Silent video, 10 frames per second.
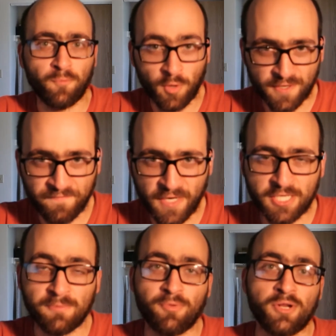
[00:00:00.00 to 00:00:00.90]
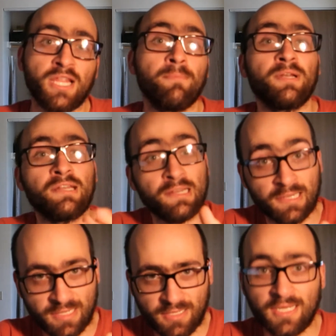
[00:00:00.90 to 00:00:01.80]
a work of fiction per se, but it
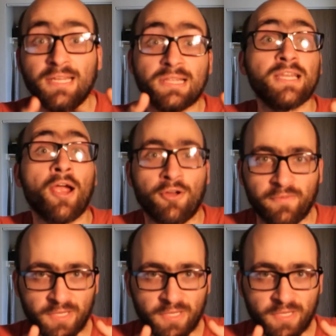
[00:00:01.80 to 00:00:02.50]
is it is a narrative.